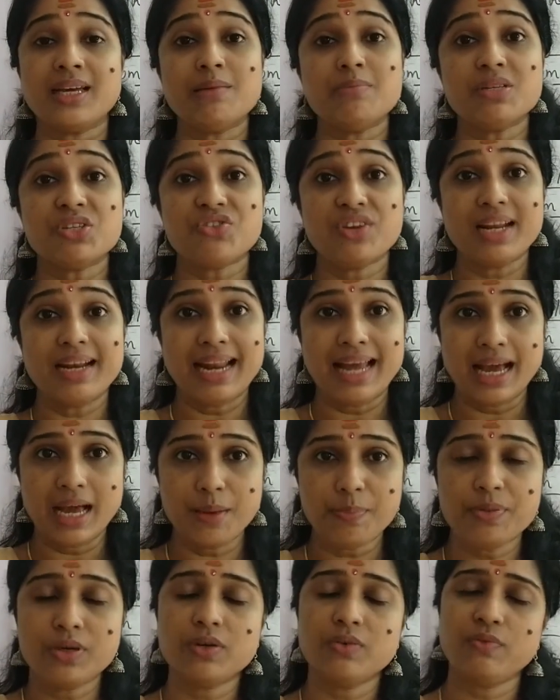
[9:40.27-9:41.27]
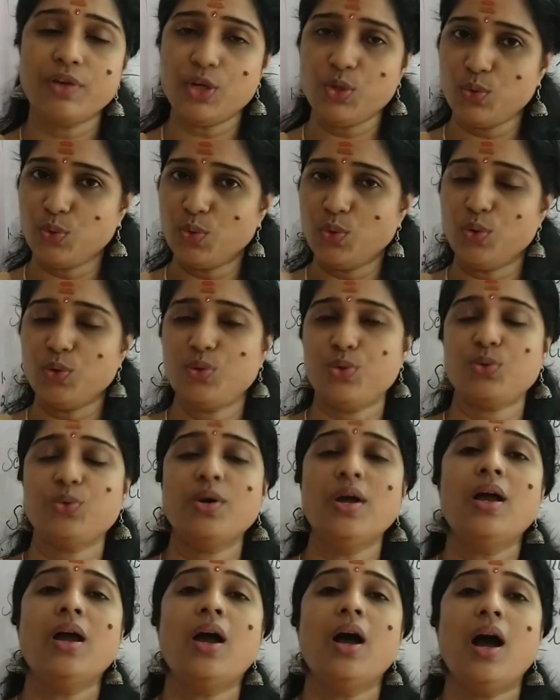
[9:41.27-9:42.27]
chemistry lab. When you go
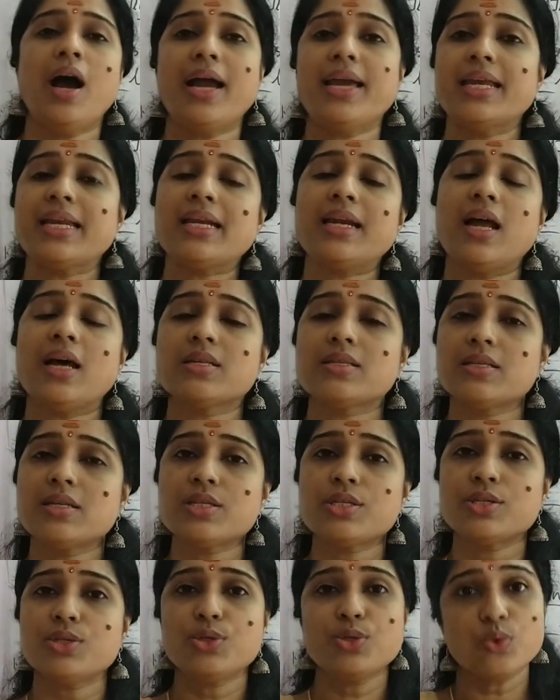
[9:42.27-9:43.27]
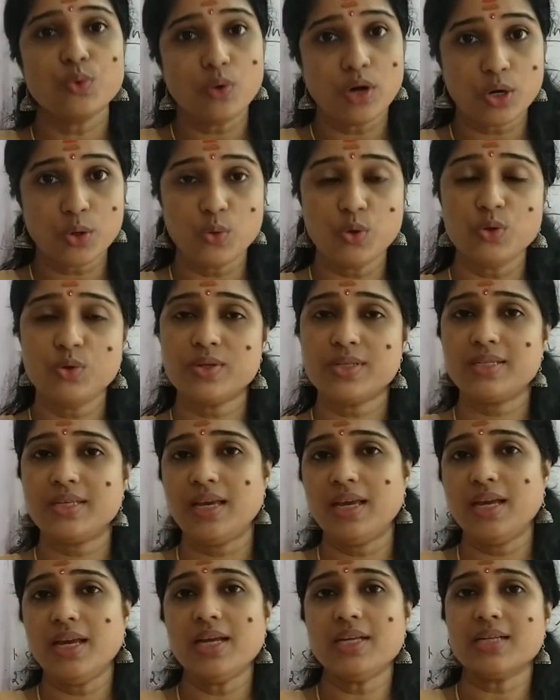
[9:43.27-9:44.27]
to higher classes, you are going to
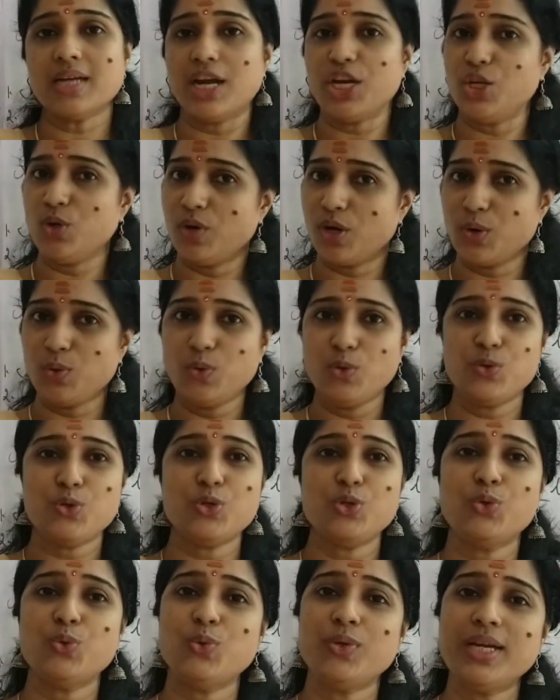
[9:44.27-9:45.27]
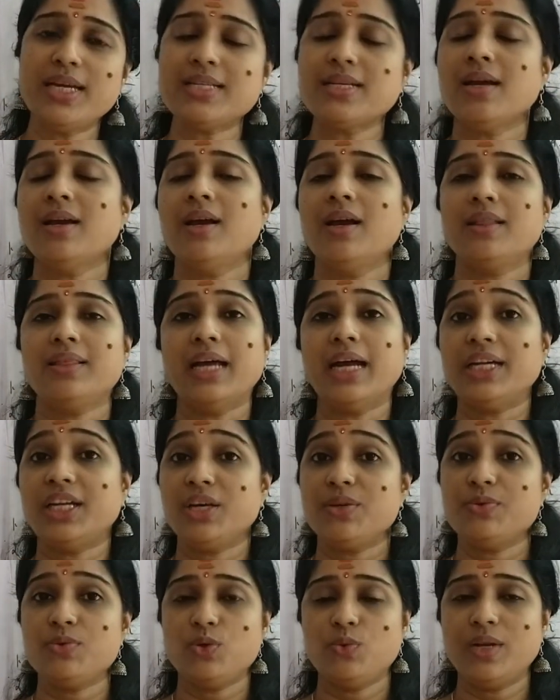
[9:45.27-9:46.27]
see it and you are going to do it.
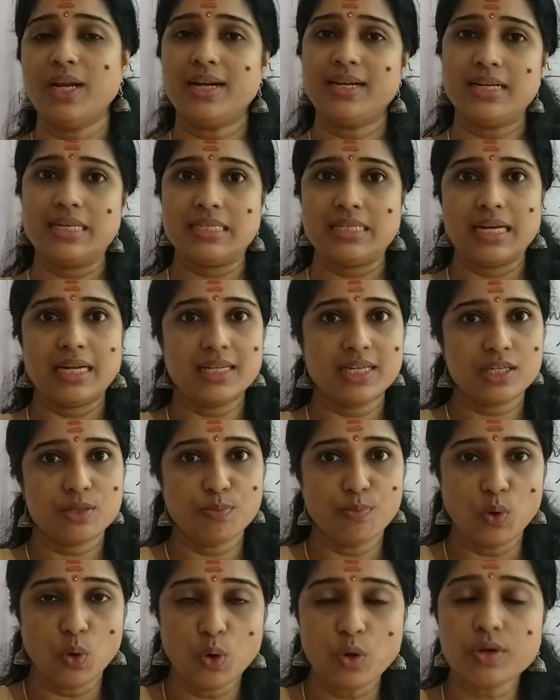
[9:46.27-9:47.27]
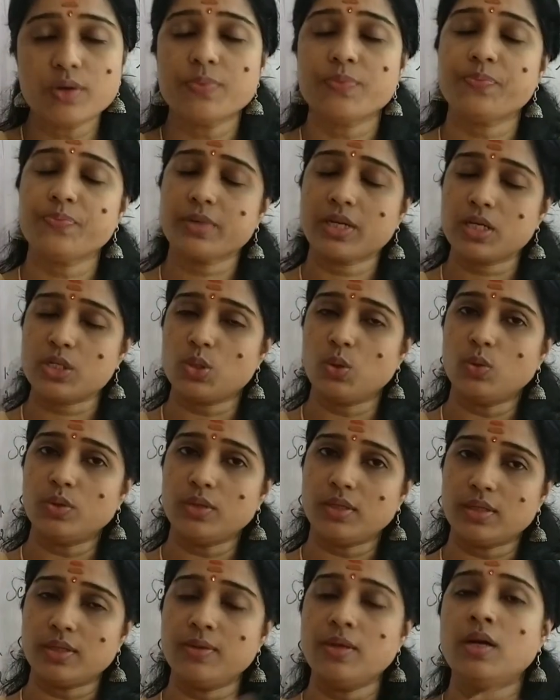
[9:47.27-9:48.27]
That time you will understand it more.
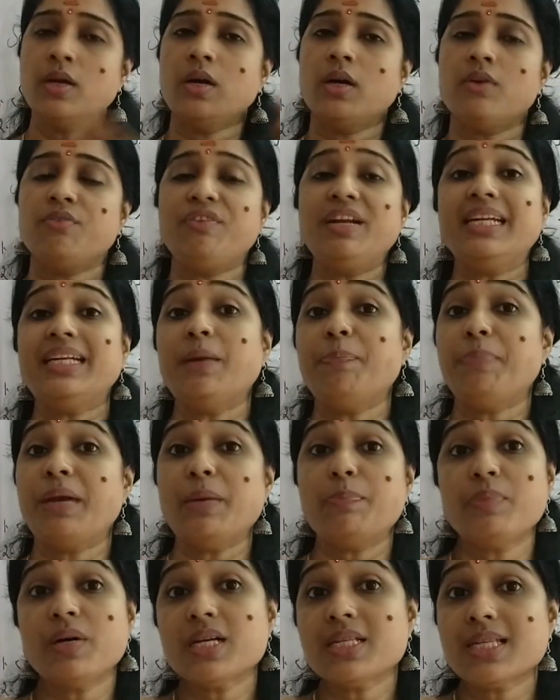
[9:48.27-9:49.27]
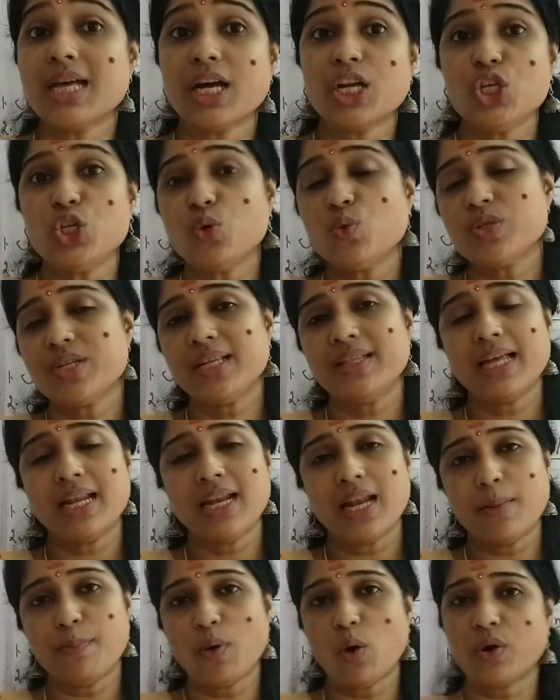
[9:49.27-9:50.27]
So the filter papers are used in
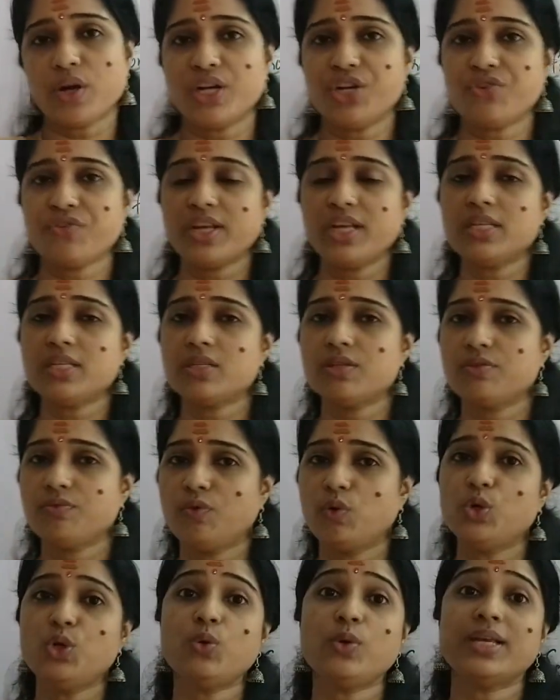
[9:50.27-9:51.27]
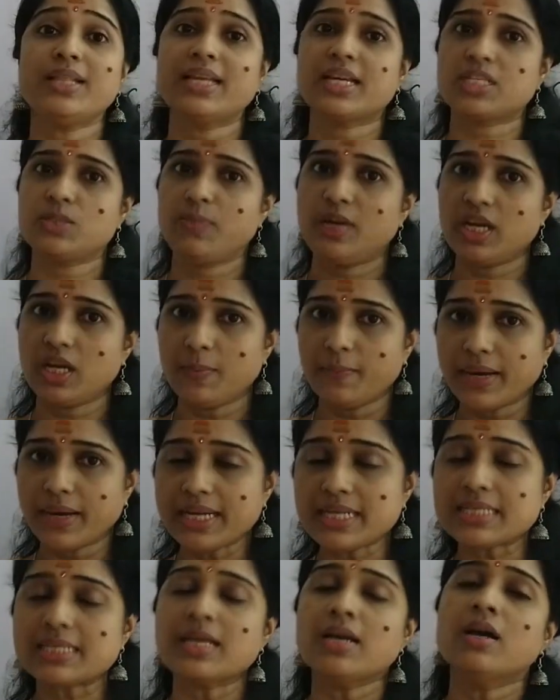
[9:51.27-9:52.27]
the laboratories for doing the
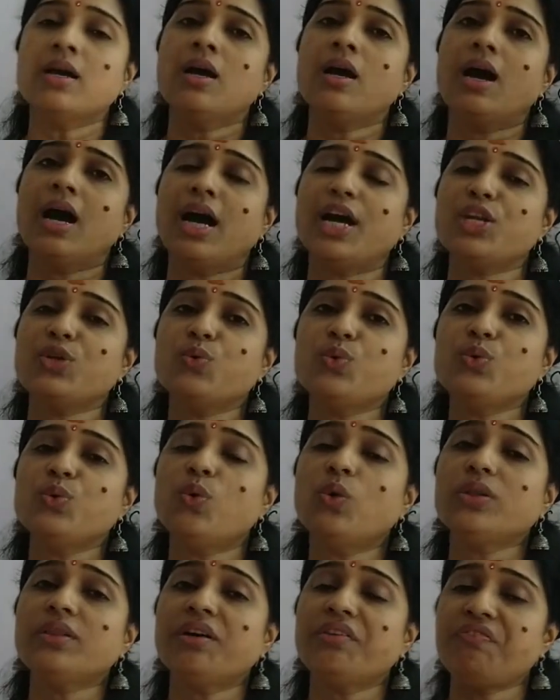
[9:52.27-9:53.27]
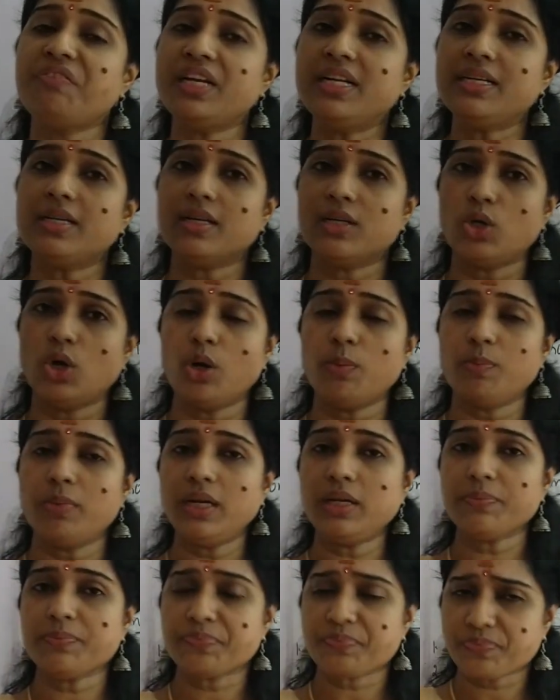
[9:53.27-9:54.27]
experiments, and the filter
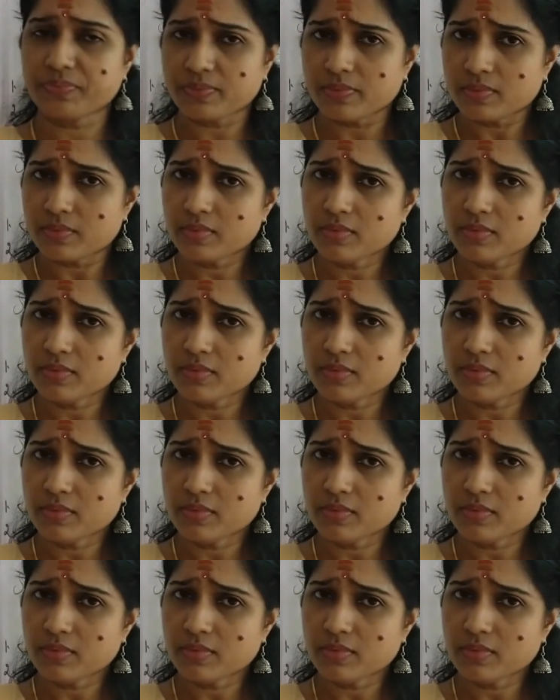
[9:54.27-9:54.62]
normal